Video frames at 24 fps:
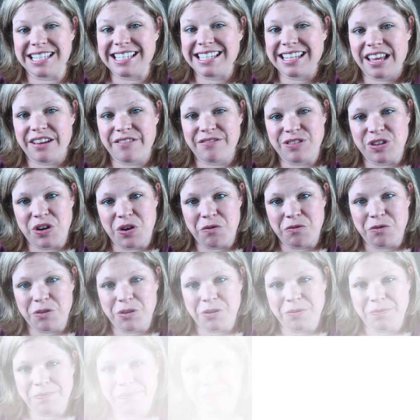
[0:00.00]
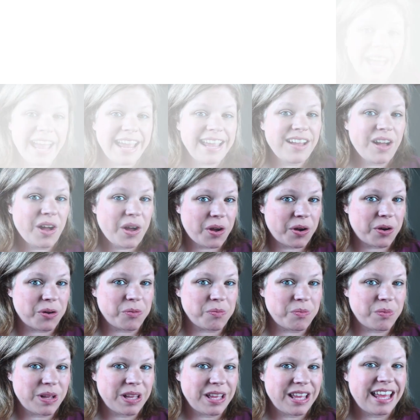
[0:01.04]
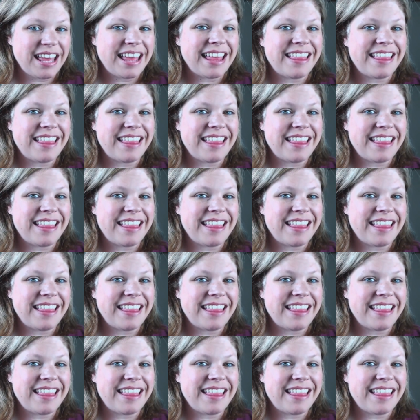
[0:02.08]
that's left over. So I hope